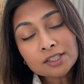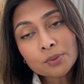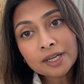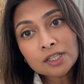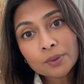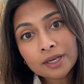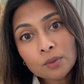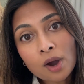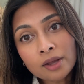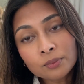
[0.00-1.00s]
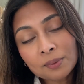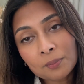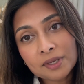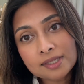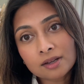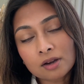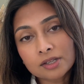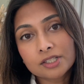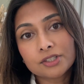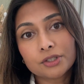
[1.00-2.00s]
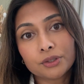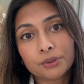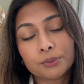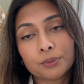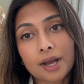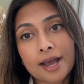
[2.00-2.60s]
2021 when we started to do